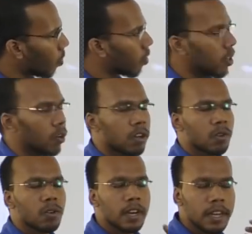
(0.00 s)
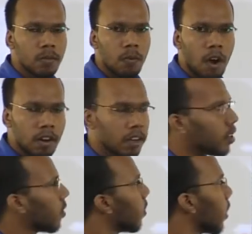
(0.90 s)
or in order to clean the water
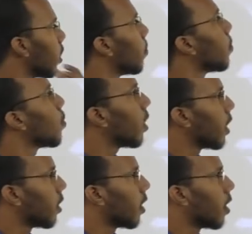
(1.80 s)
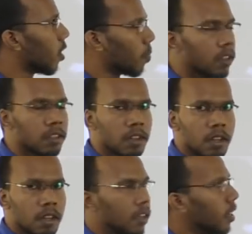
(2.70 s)
in this Neknambur Lake in Hyderabad,
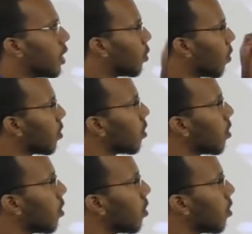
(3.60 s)
it was